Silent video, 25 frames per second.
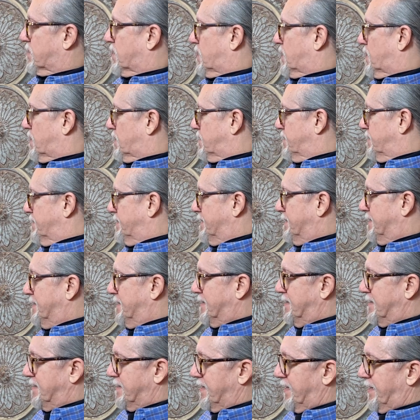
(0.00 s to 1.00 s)
I
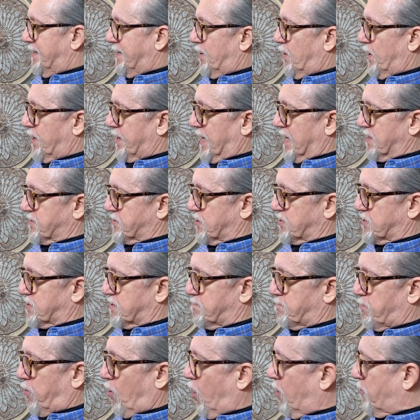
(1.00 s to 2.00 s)
guess it's
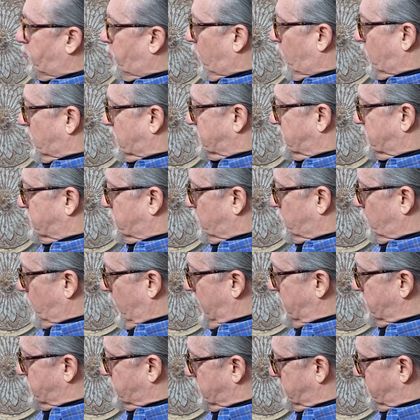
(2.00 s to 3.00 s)
a ballpark
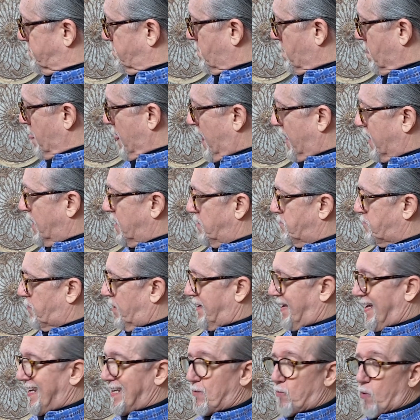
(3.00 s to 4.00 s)
situation.
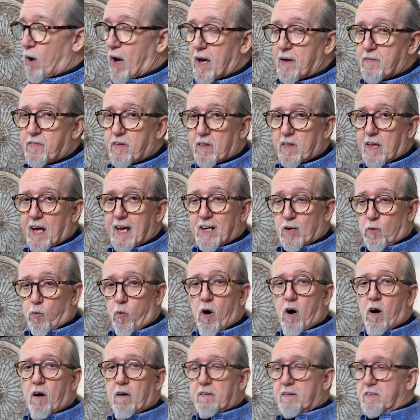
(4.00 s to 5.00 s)
But anyway, the light
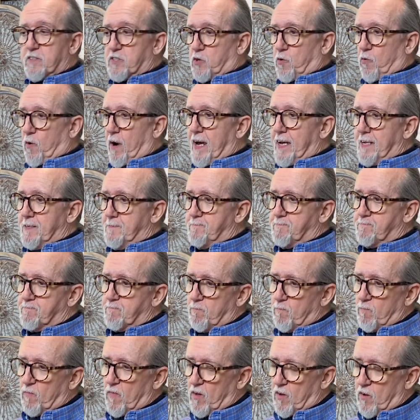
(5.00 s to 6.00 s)
quality is great.
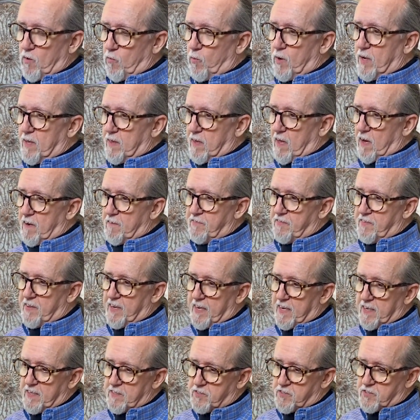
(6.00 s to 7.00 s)
We love
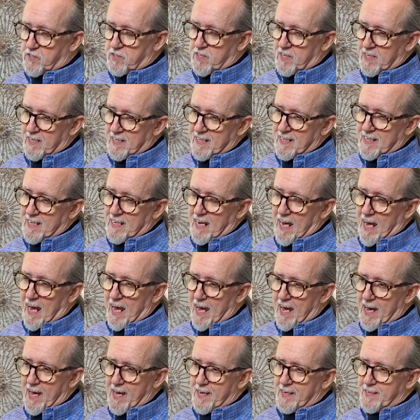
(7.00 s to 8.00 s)
these.
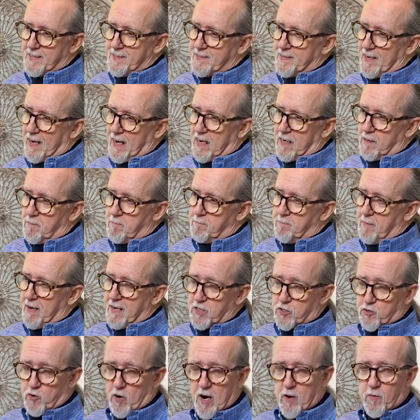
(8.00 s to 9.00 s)
And may
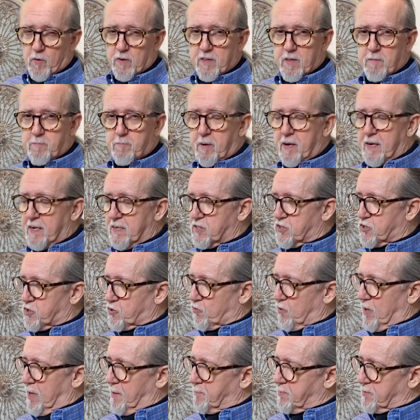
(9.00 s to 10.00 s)
try one of the big
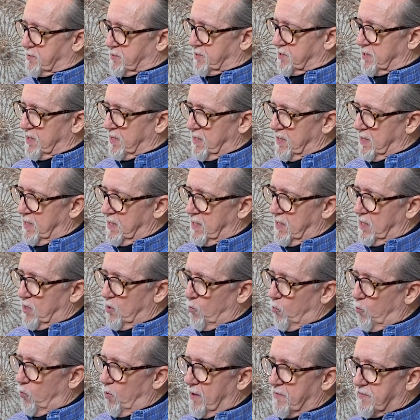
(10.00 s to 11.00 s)
strips
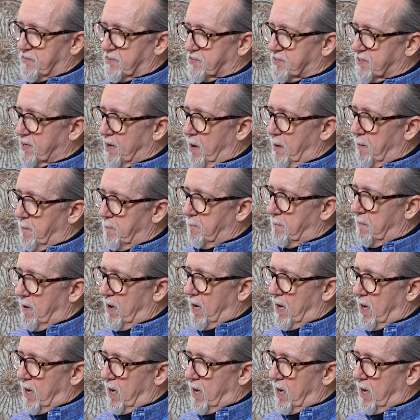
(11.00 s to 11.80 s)
with some,